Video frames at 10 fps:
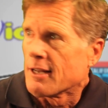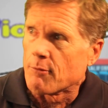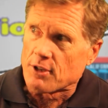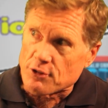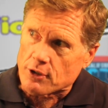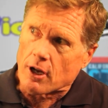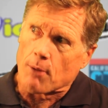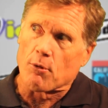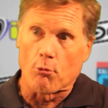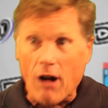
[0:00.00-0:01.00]
And we used to call
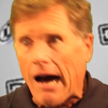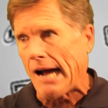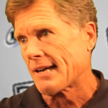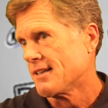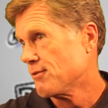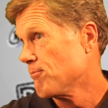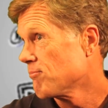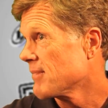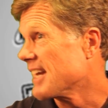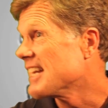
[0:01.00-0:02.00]
him the Rock.
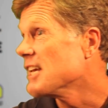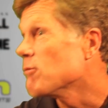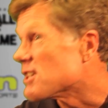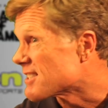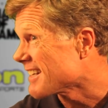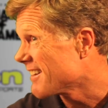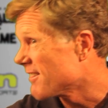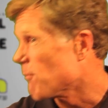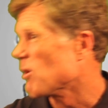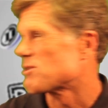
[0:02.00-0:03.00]
And he was
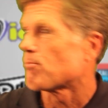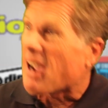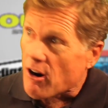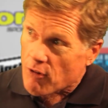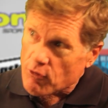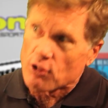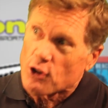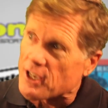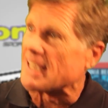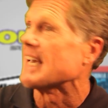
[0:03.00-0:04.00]
the most powerful
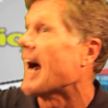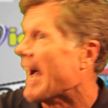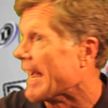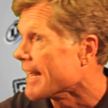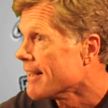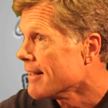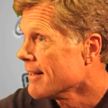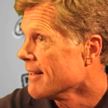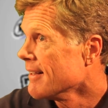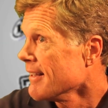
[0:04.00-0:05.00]
looking guy.
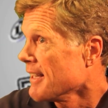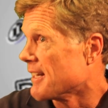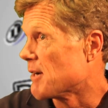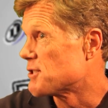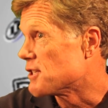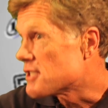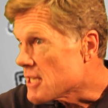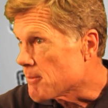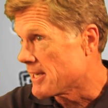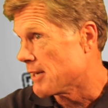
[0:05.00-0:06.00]
And I was
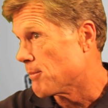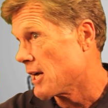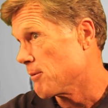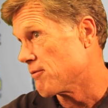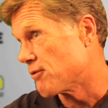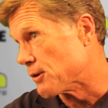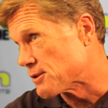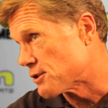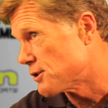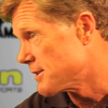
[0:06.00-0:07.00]
intimidated by him at
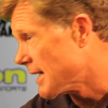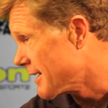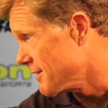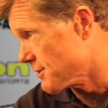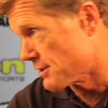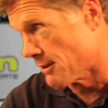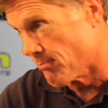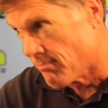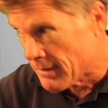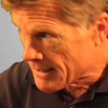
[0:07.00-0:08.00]
first. Turns out he's just a
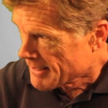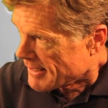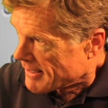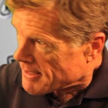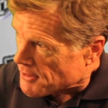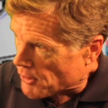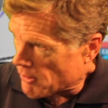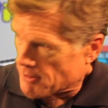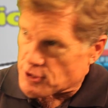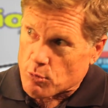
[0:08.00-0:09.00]

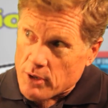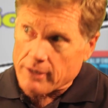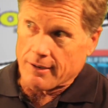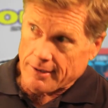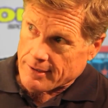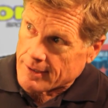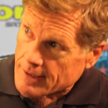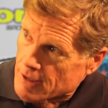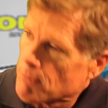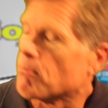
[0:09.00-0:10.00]
sweetheart.
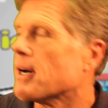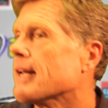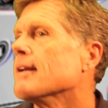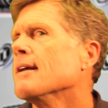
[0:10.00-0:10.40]
But